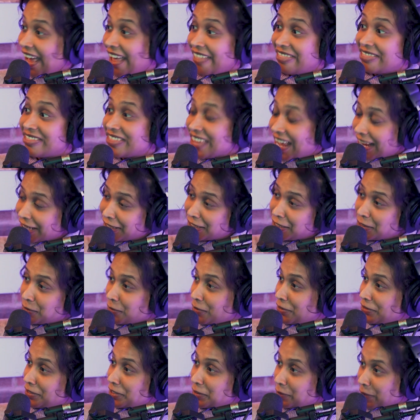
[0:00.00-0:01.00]
And that
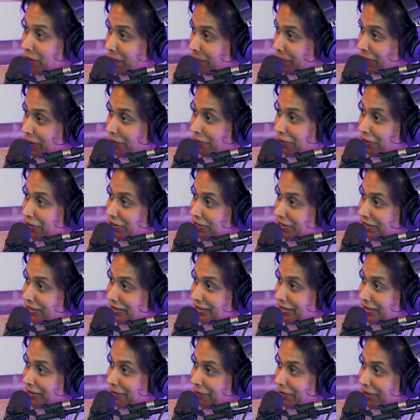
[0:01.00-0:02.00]
is what these people are
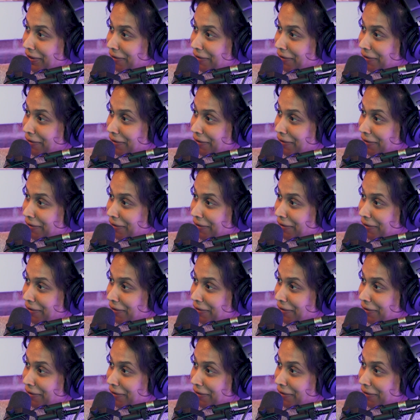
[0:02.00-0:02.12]
protesting